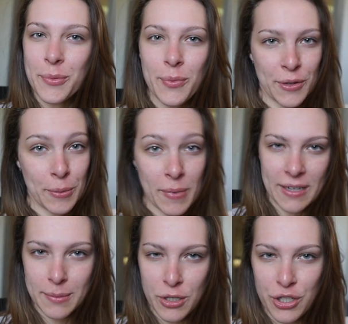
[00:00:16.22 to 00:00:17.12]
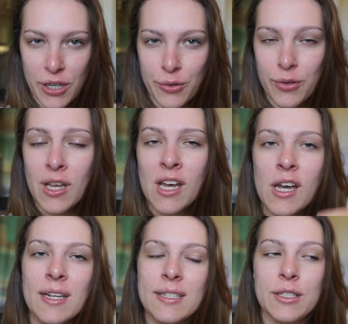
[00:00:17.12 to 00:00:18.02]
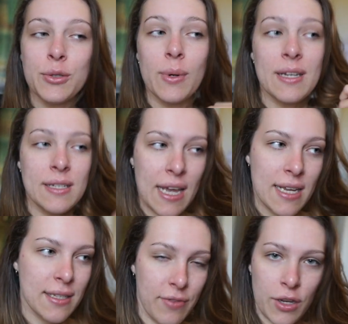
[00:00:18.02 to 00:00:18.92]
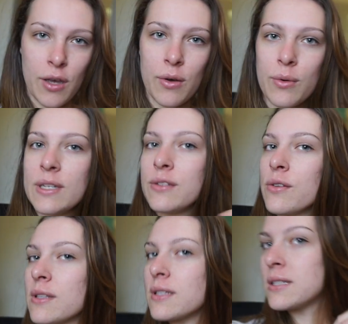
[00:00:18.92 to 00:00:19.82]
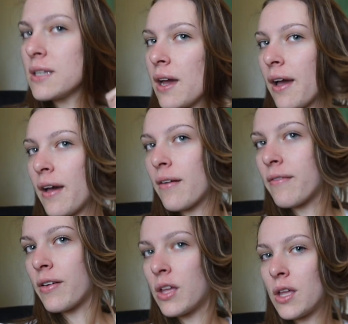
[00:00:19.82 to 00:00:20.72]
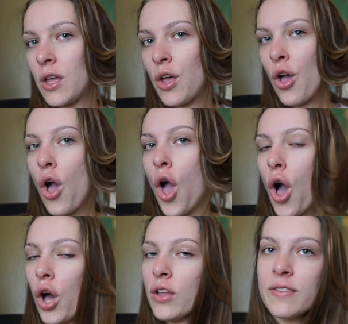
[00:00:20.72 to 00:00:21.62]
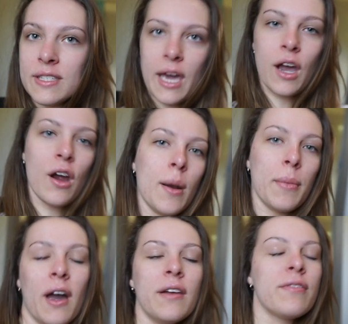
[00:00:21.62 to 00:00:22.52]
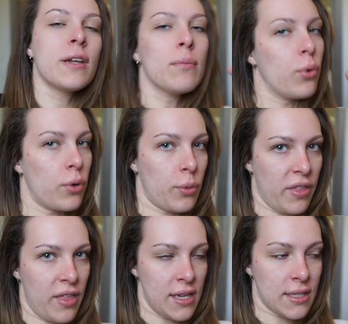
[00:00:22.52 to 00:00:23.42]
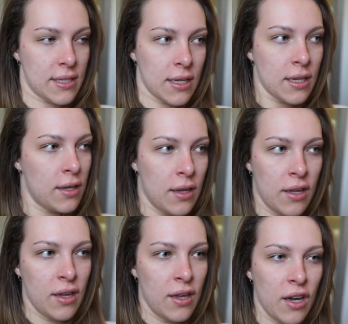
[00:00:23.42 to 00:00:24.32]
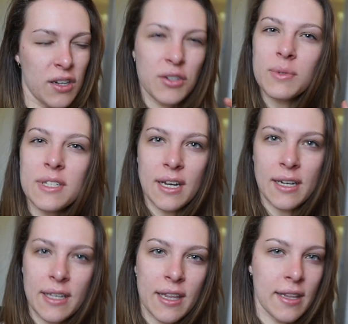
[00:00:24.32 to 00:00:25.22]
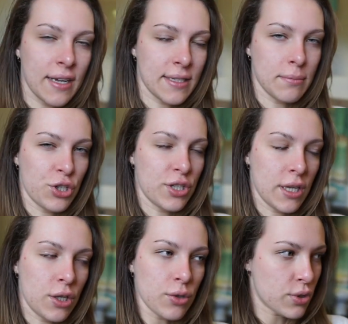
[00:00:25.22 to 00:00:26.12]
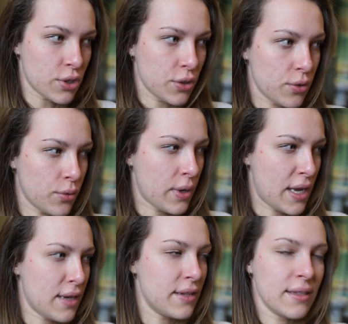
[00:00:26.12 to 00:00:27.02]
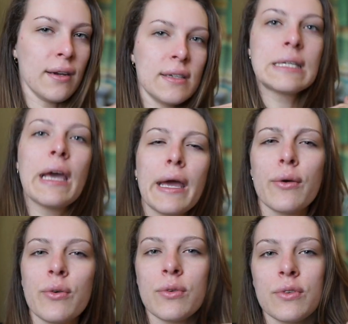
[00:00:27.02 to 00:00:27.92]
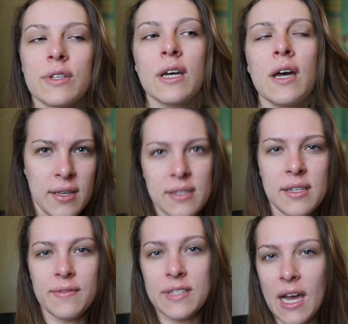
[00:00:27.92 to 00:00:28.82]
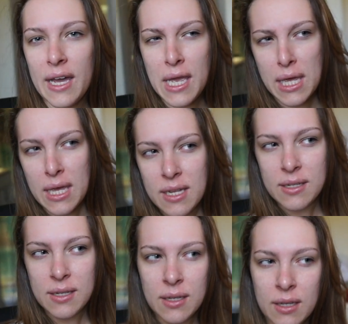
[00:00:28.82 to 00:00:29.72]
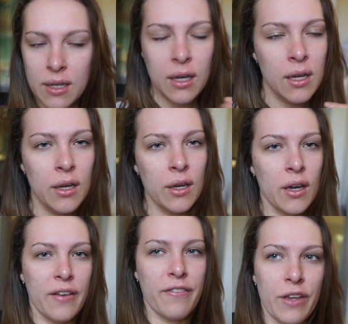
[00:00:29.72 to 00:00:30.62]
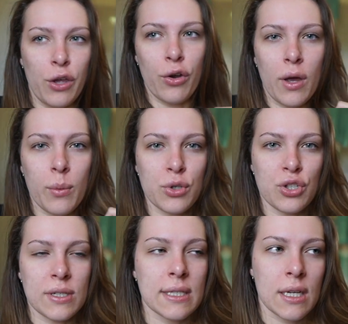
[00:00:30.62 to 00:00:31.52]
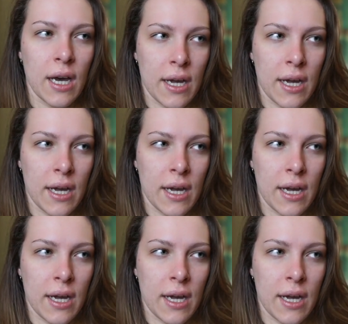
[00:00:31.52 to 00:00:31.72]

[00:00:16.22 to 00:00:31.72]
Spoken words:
and welcome back to my channel. Today's video, as you can see, I have all of this hair and I'm kind of getting bored with it. I don't style it as much as I used to and it's getting tangled. Instead of dyeing it, I figured I would just